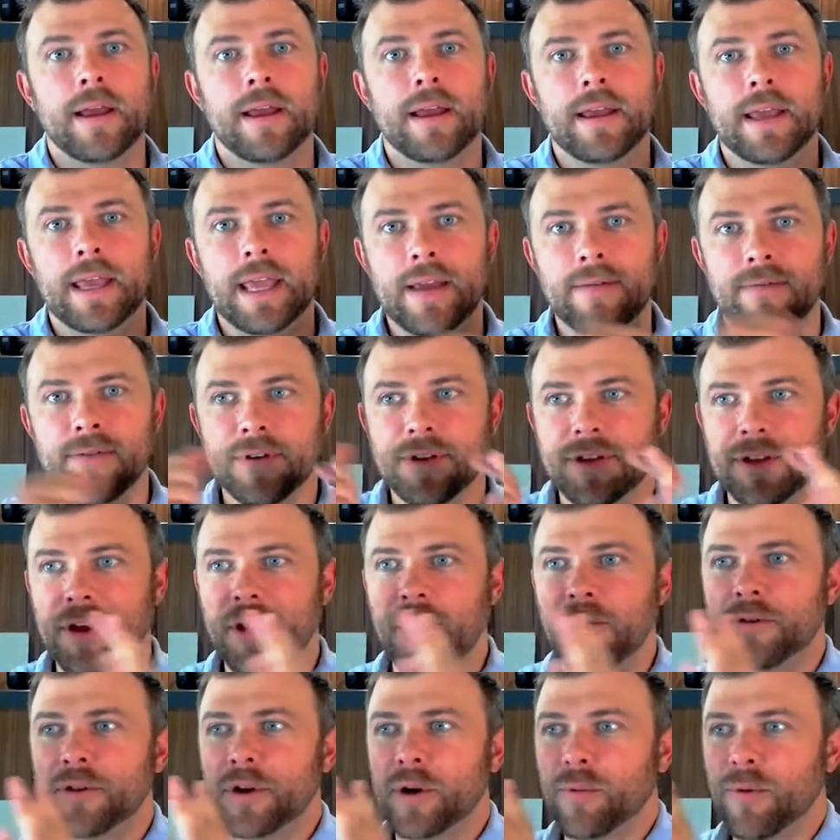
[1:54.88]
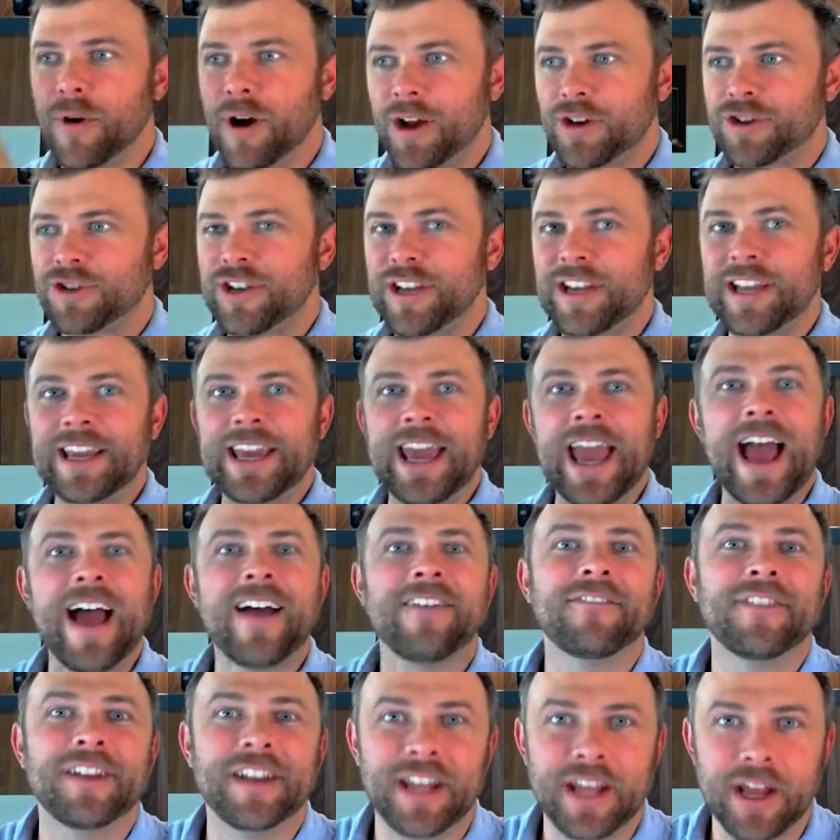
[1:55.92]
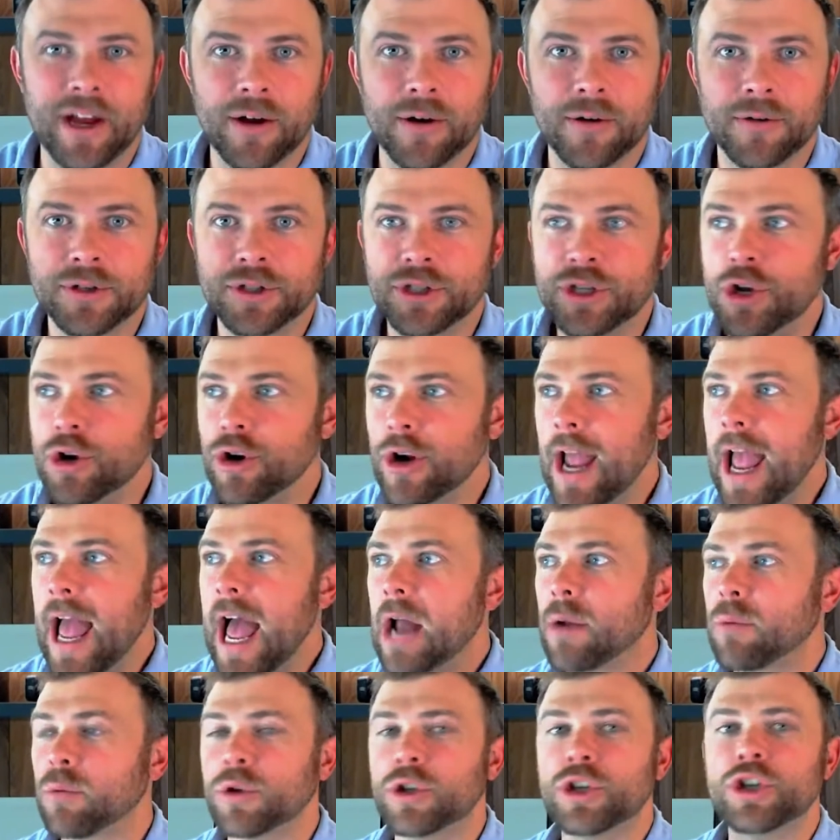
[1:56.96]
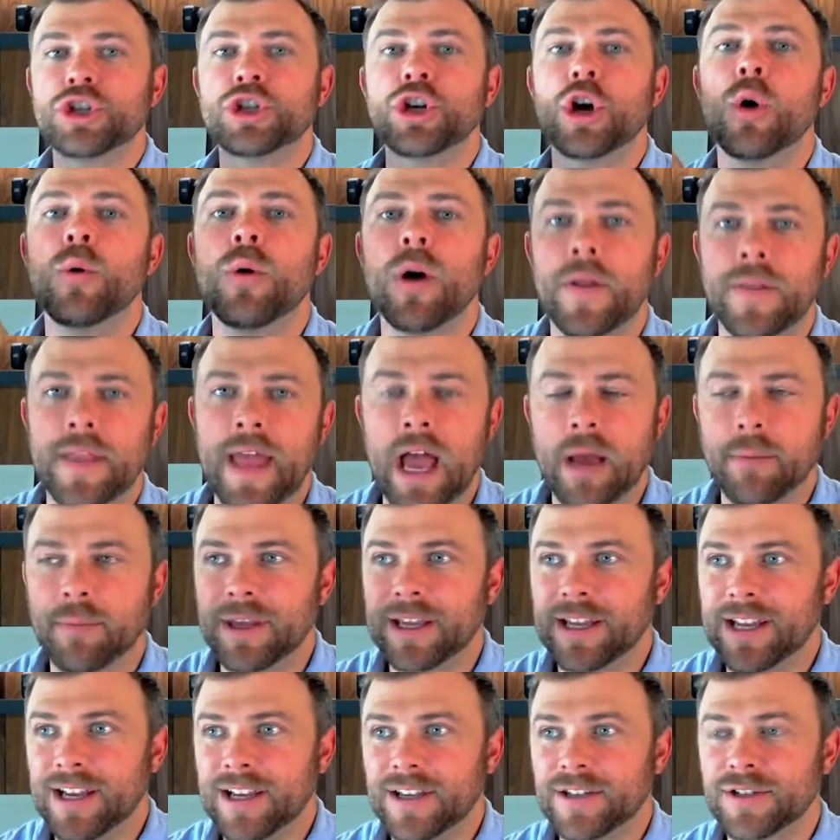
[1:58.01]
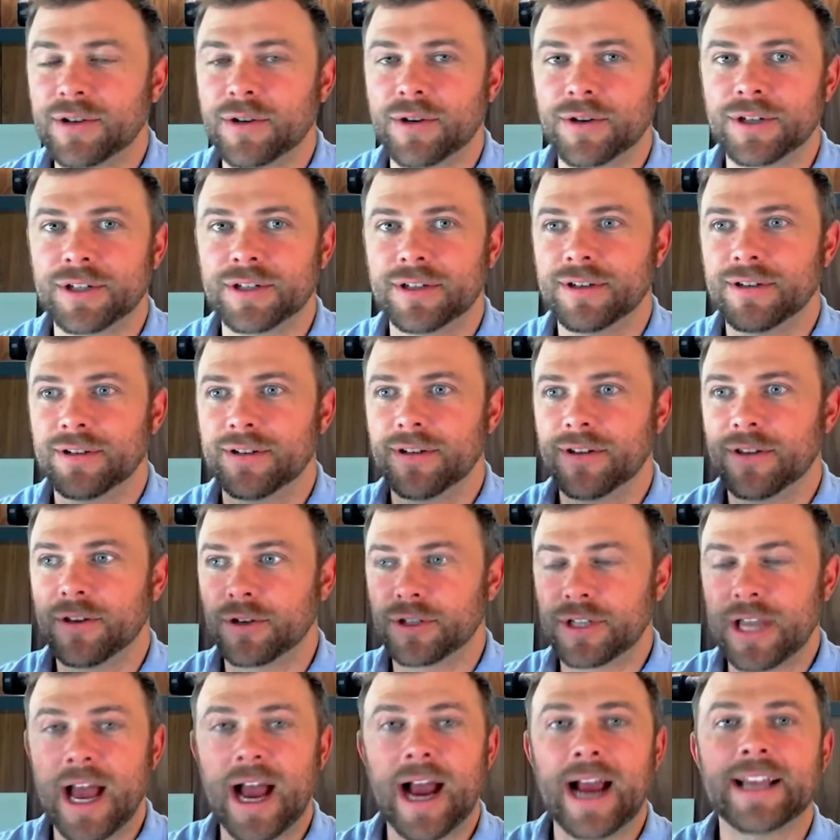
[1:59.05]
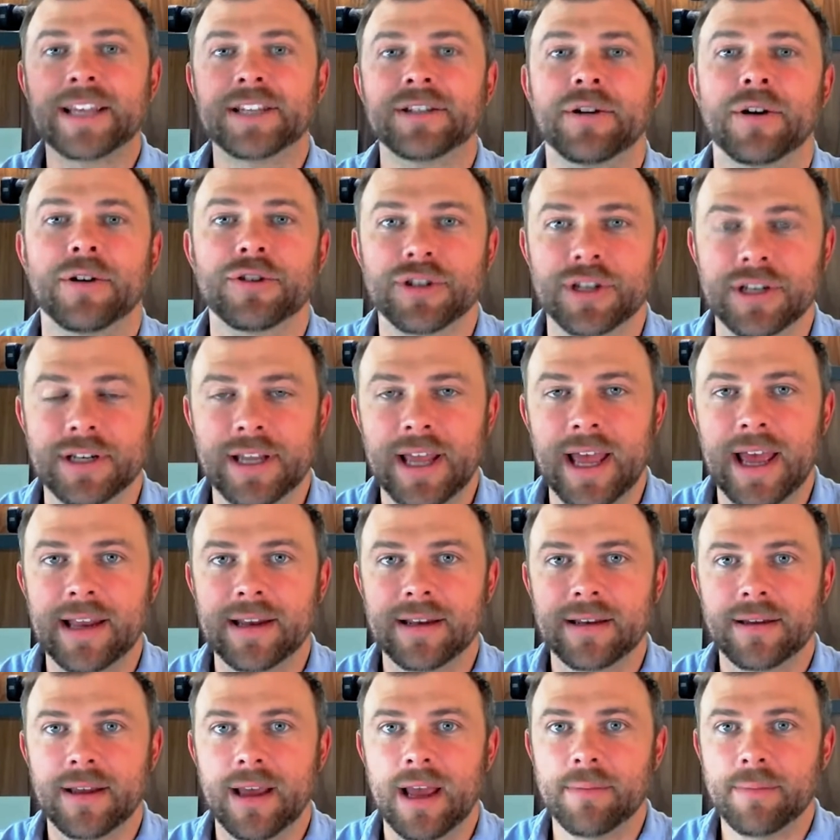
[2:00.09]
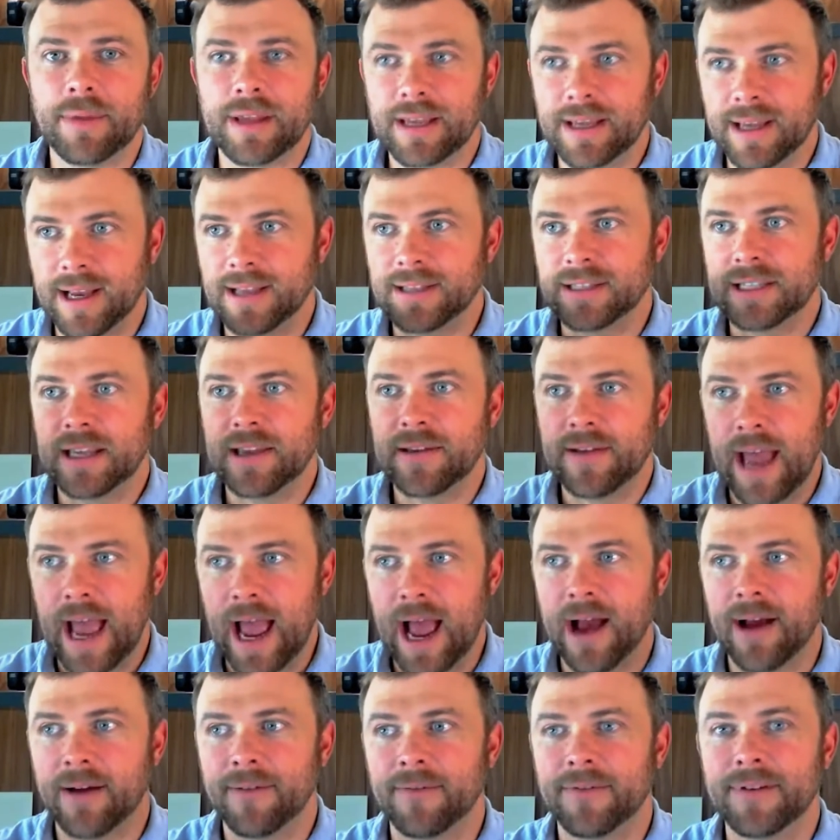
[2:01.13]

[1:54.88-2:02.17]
even though they're watching cat videos, your ad would show on that because there's high search intent and because they have